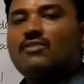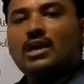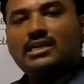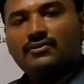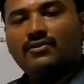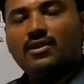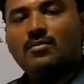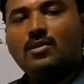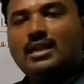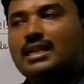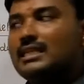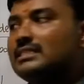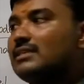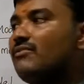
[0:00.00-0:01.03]
the waterfall
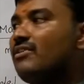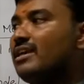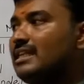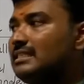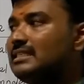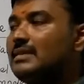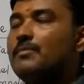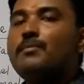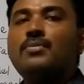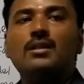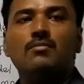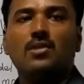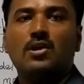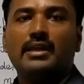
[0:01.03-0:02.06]
model is a very
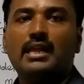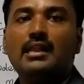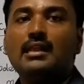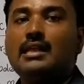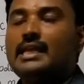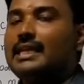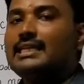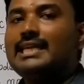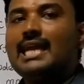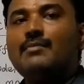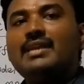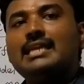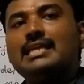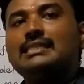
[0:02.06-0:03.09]
simple model. It
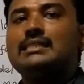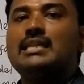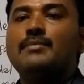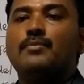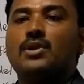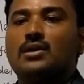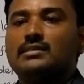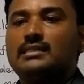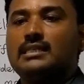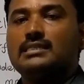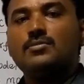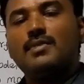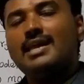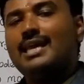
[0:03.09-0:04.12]
can be easily
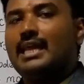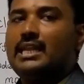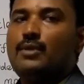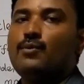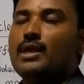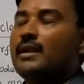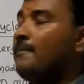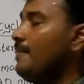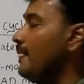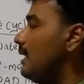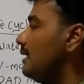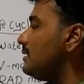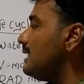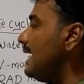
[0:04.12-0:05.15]
processed by anyone.
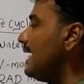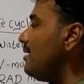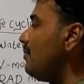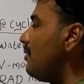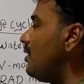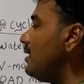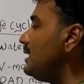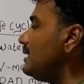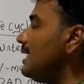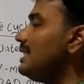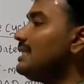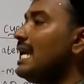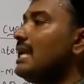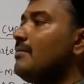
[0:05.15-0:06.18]
Second part is
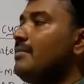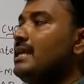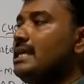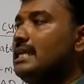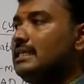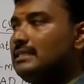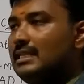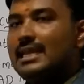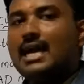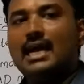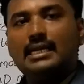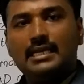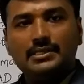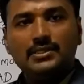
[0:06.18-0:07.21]
it can be easily
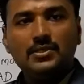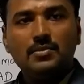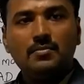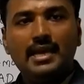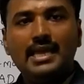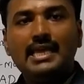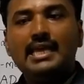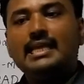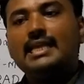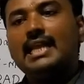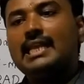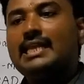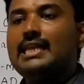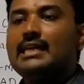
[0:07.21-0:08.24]
understood by
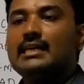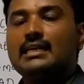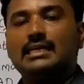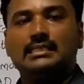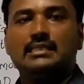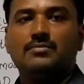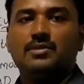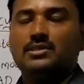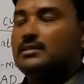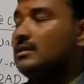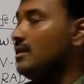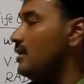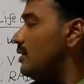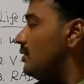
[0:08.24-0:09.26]
any customers.